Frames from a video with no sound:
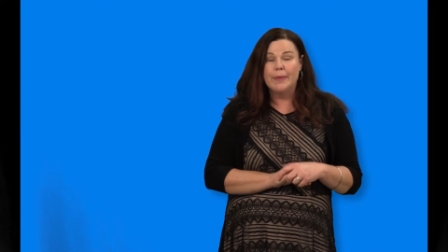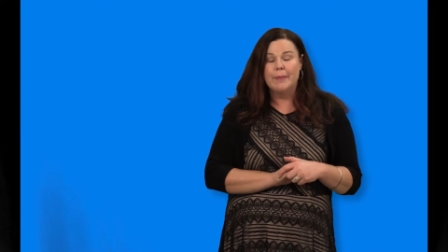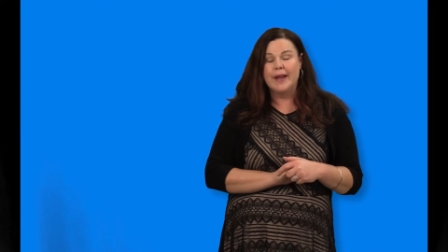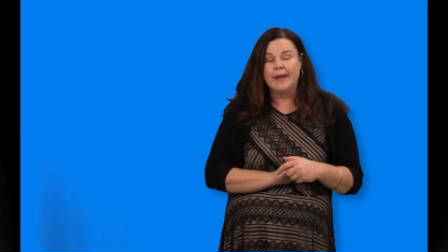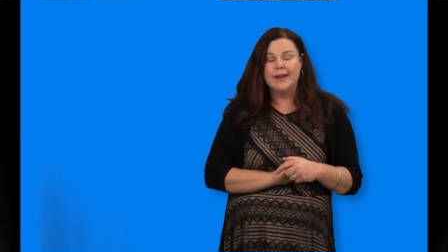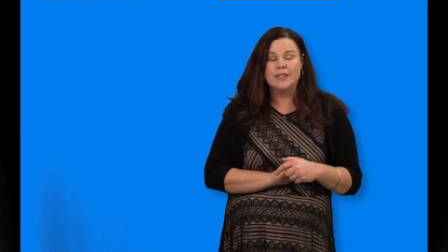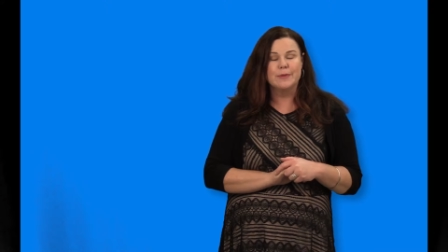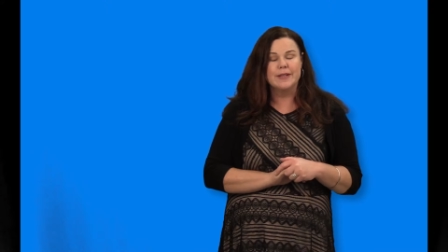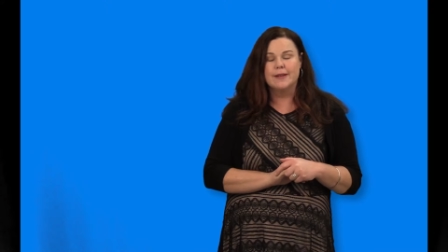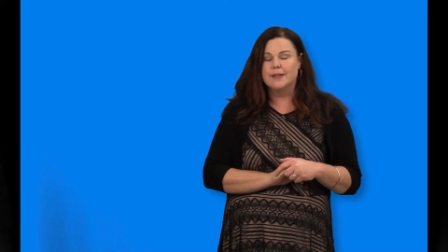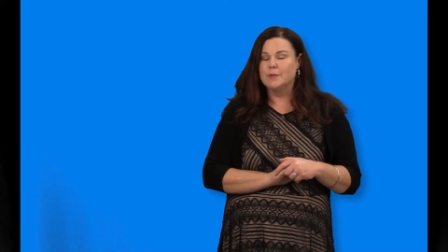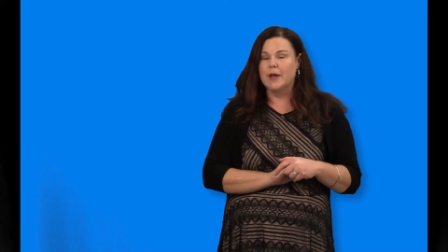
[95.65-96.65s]
My husband
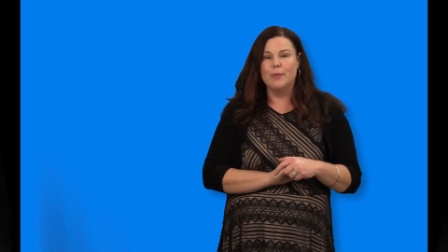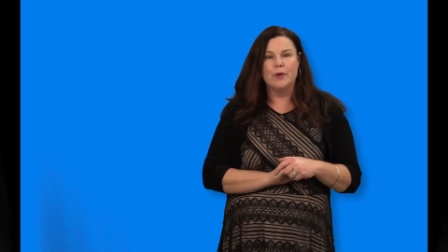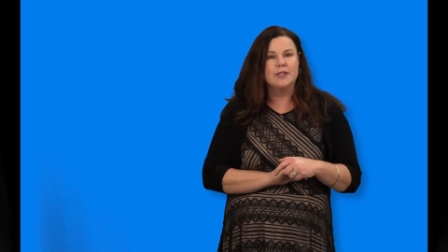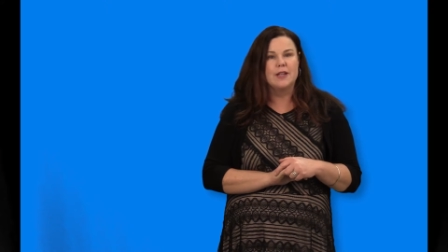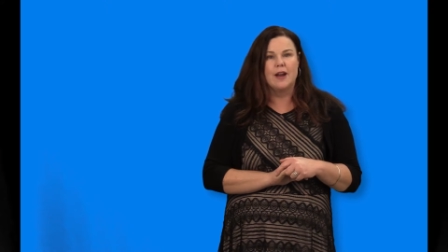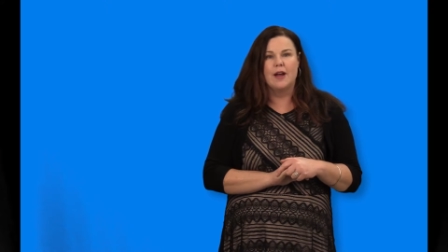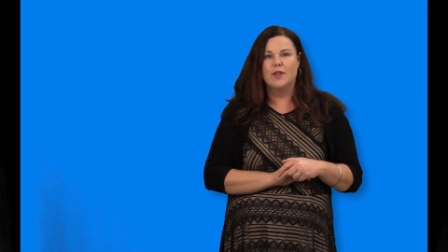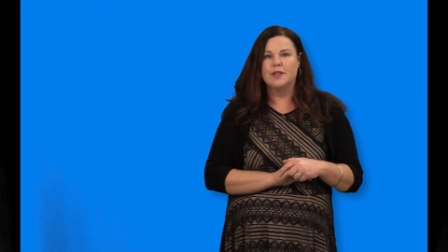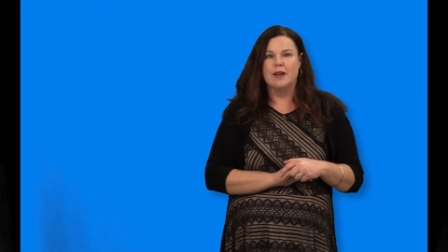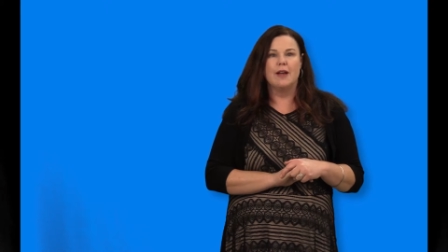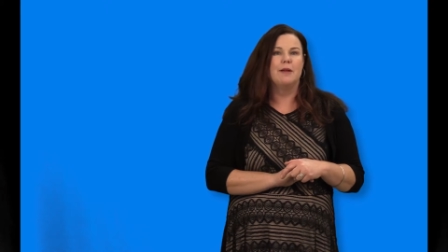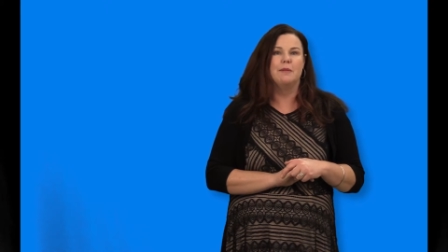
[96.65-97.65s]
tells my boys that all the
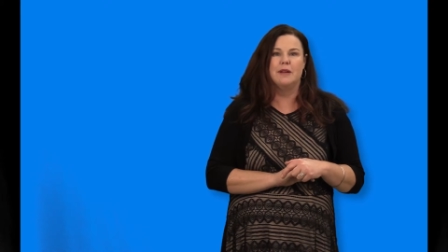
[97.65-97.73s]
time,